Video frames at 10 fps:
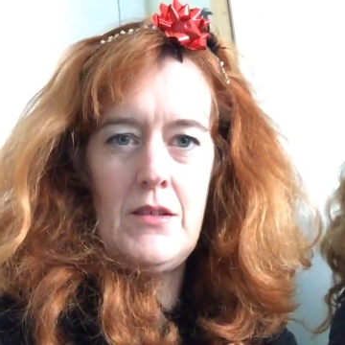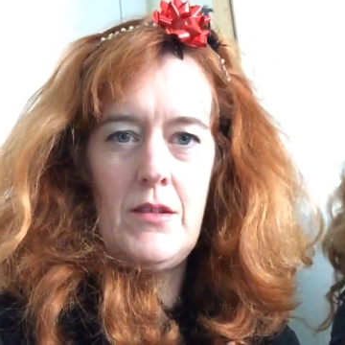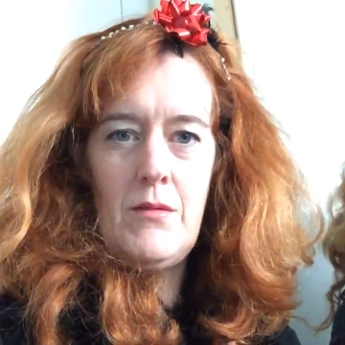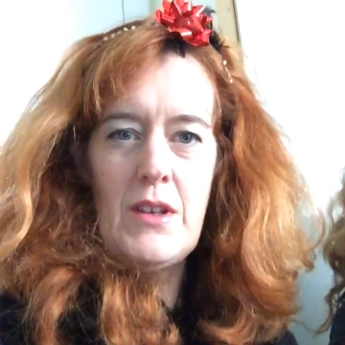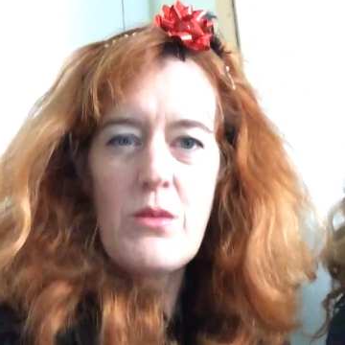
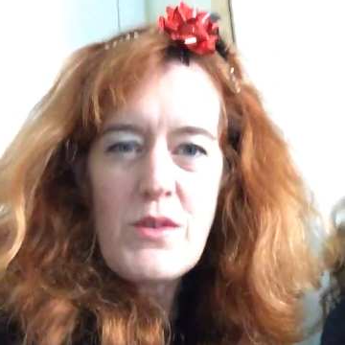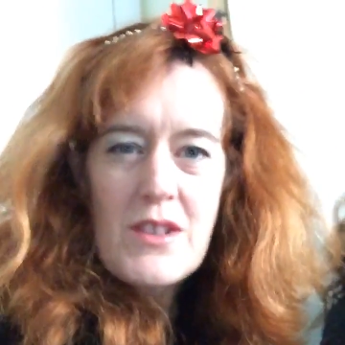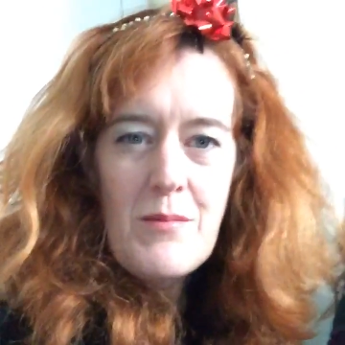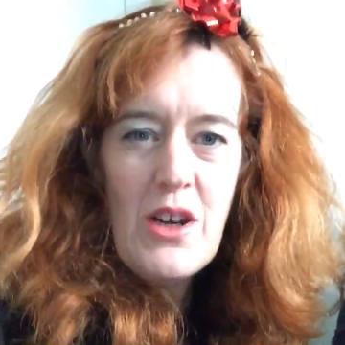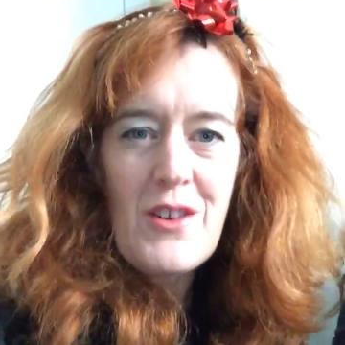Well, of course
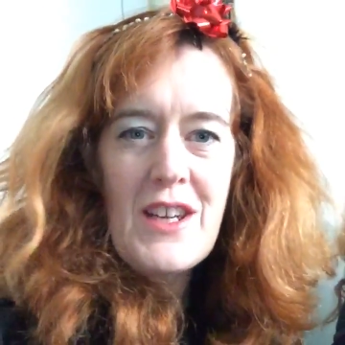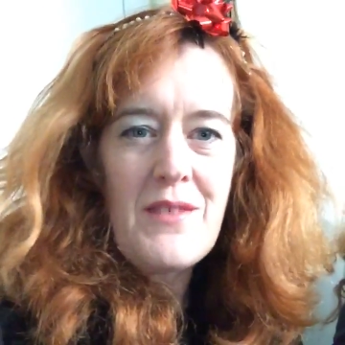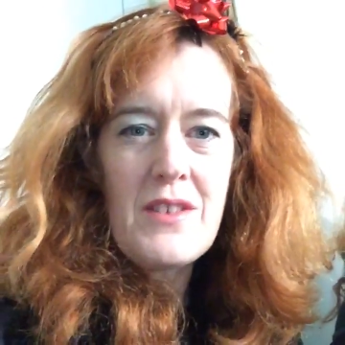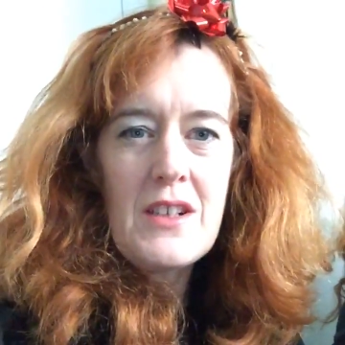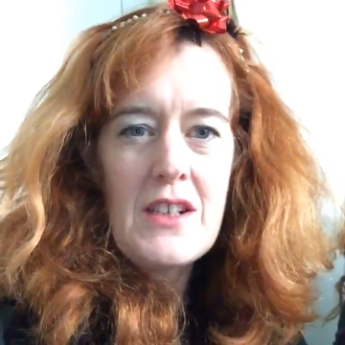I'm live.
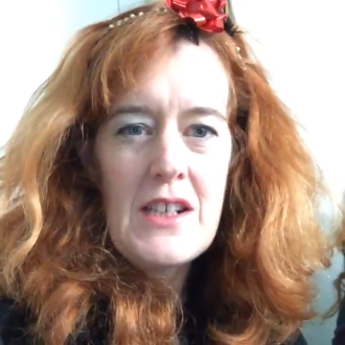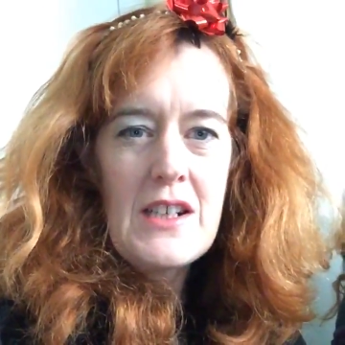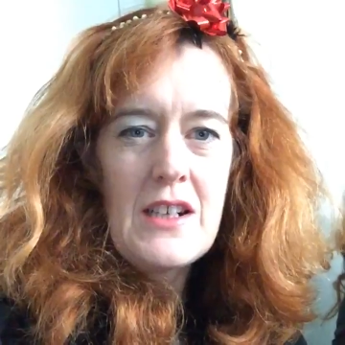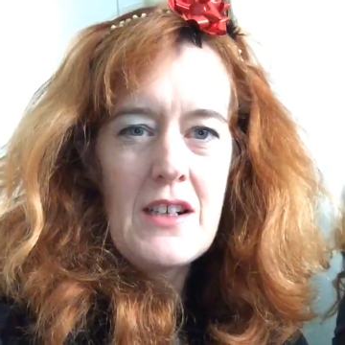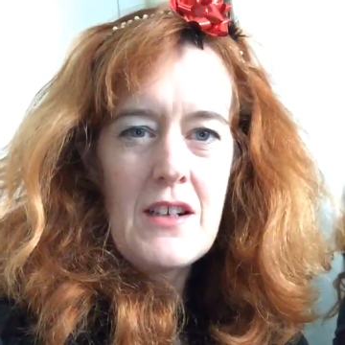
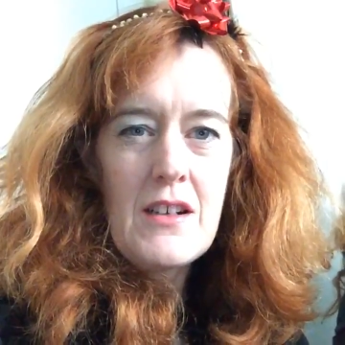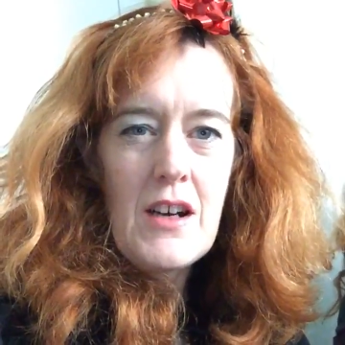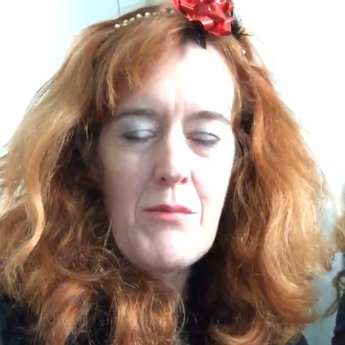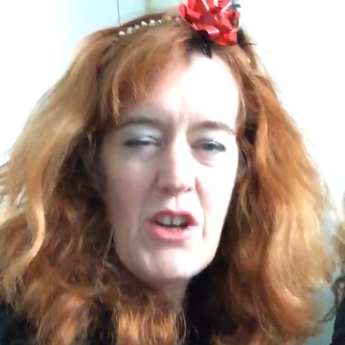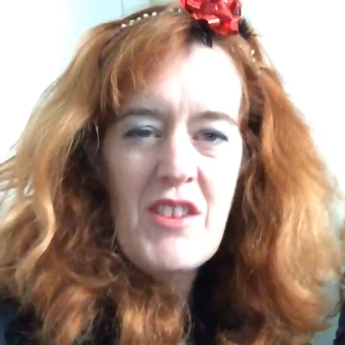
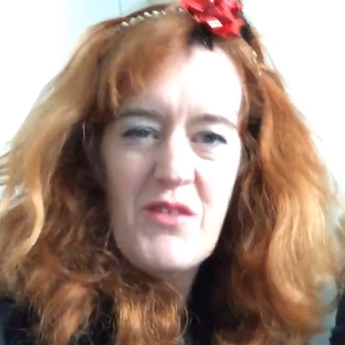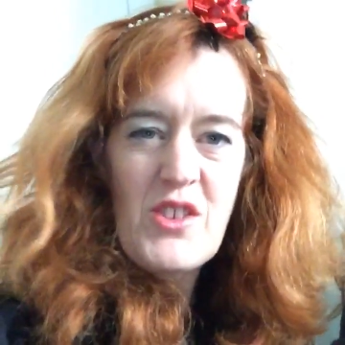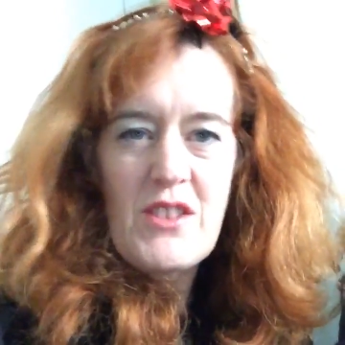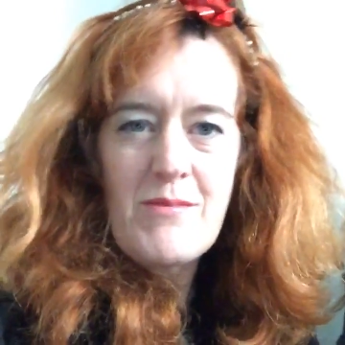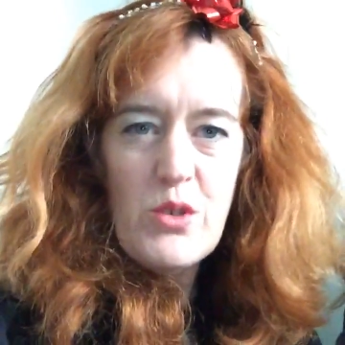I'm live
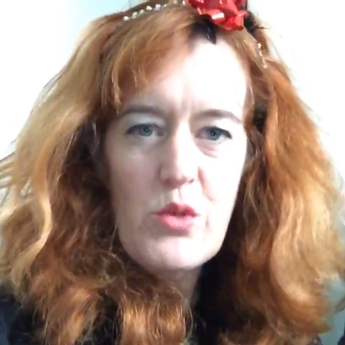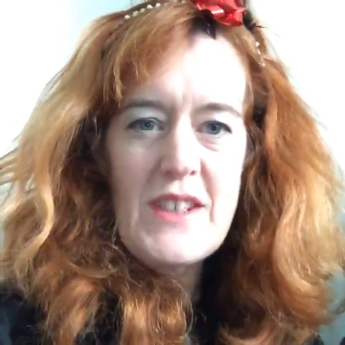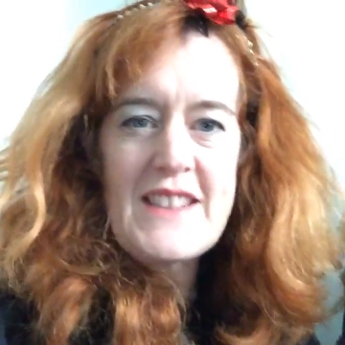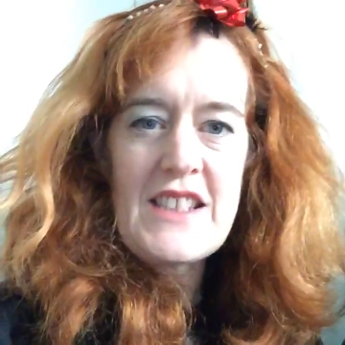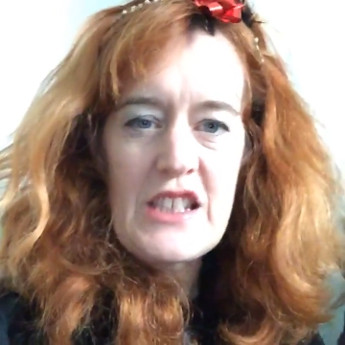because I'm
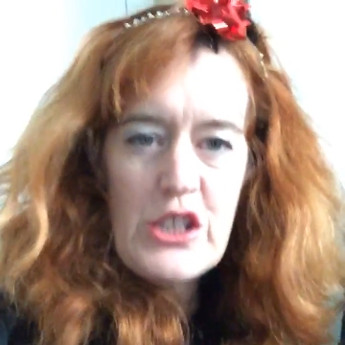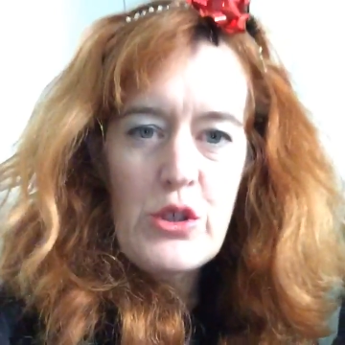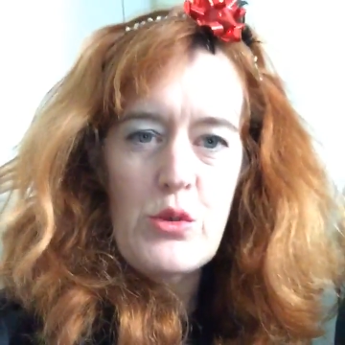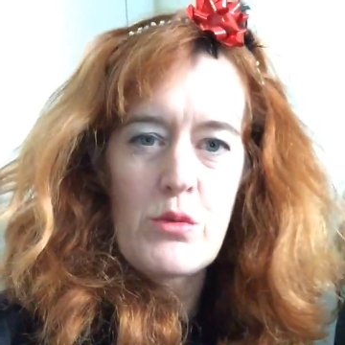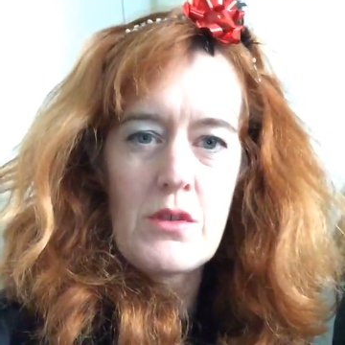talking to
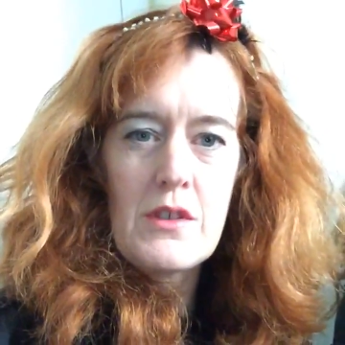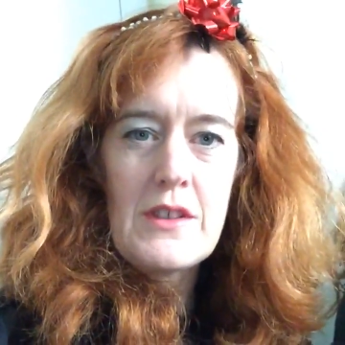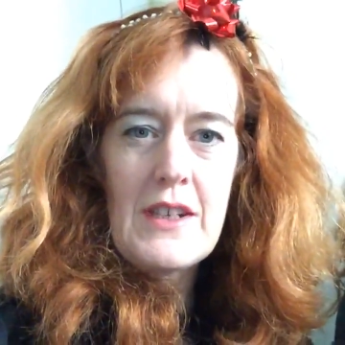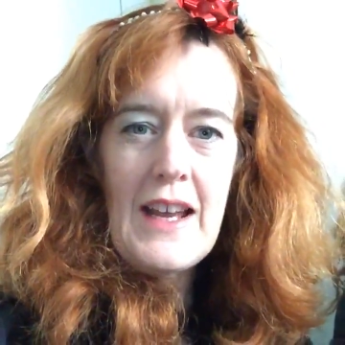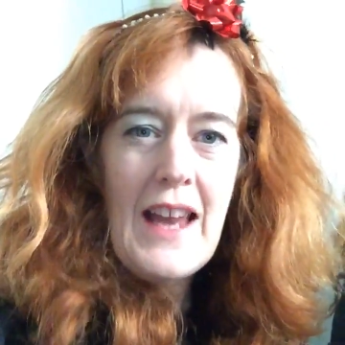you.
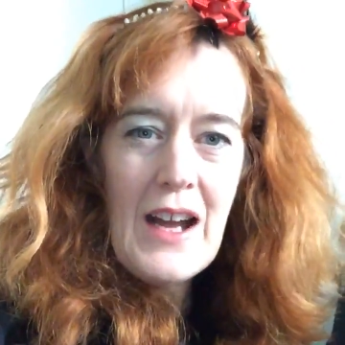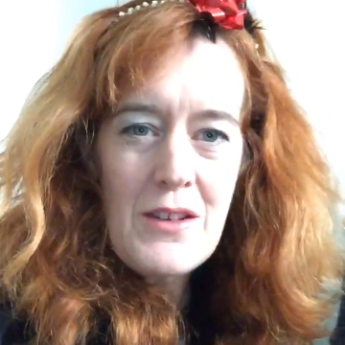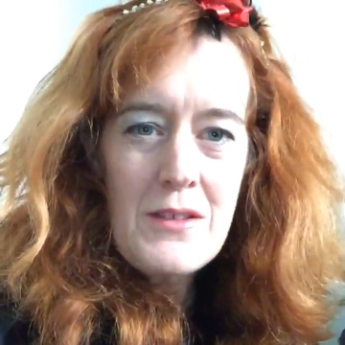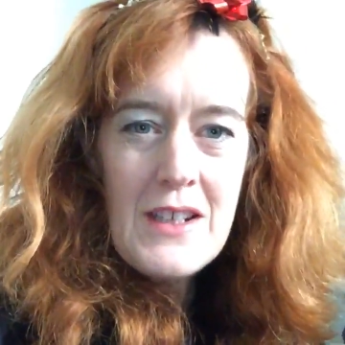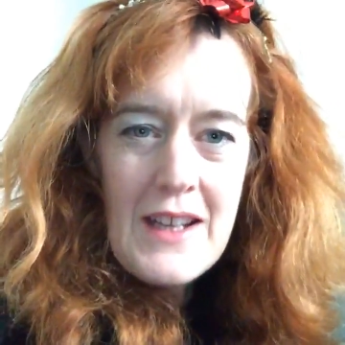
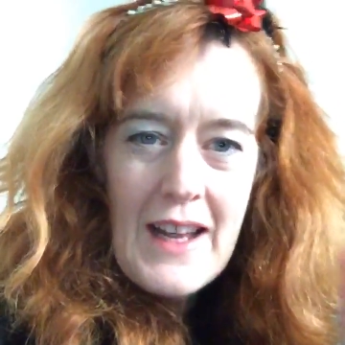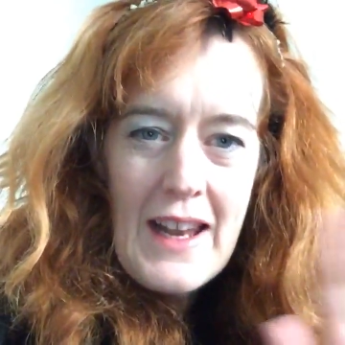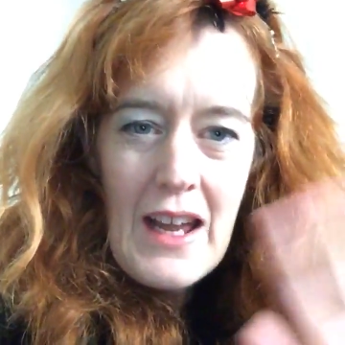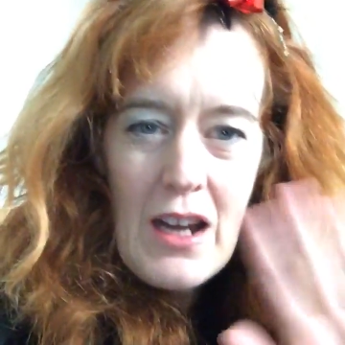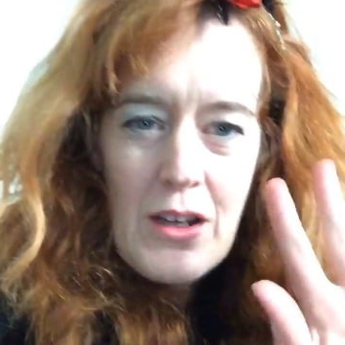Hello?
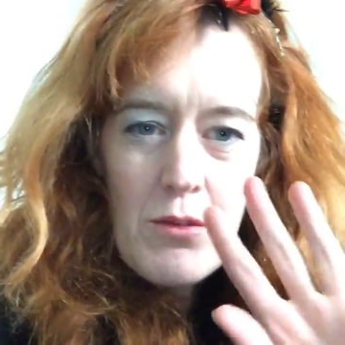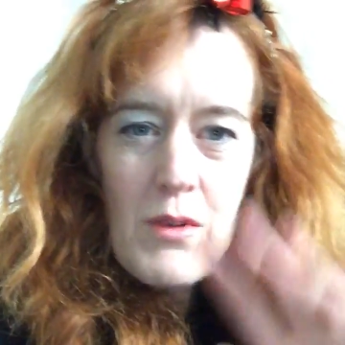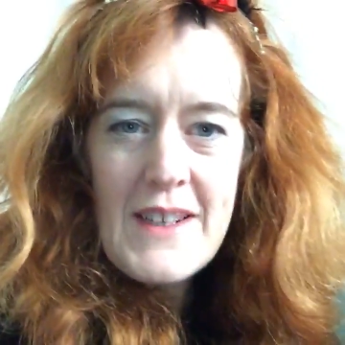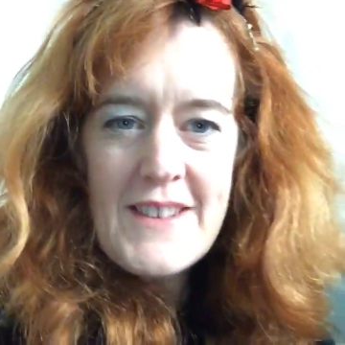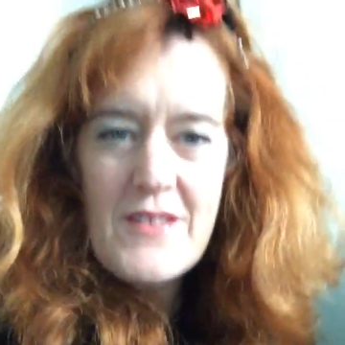Hello?
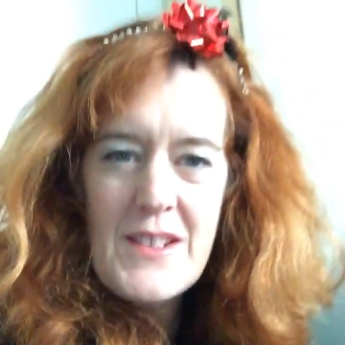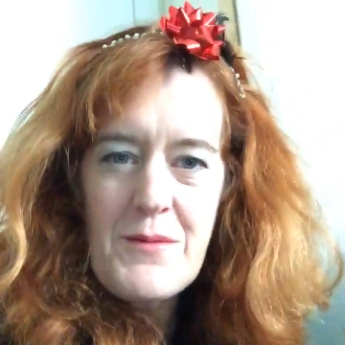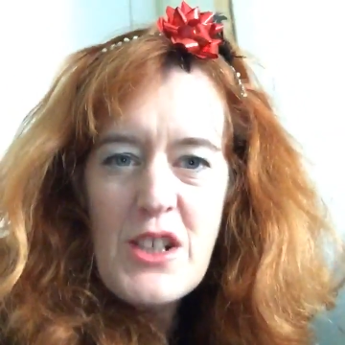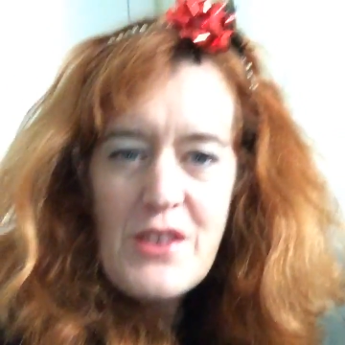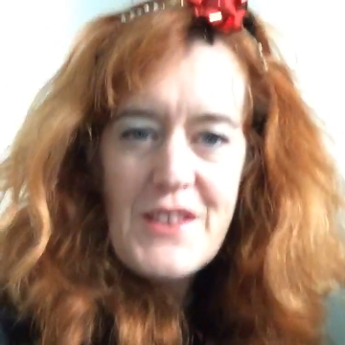Why don't you
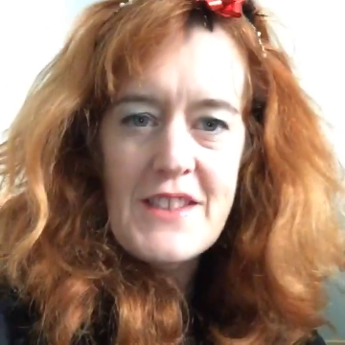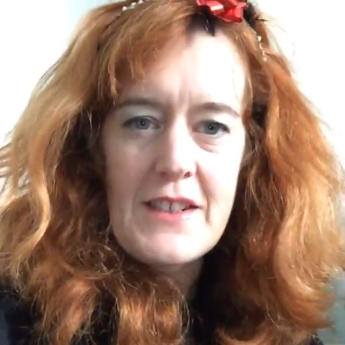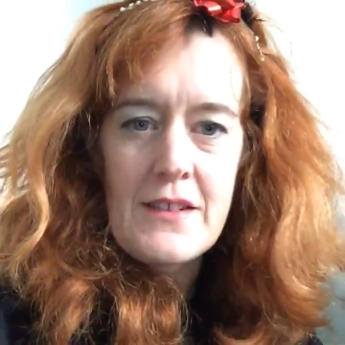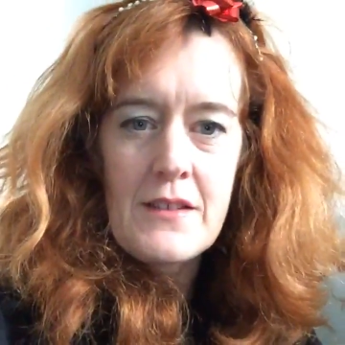answer?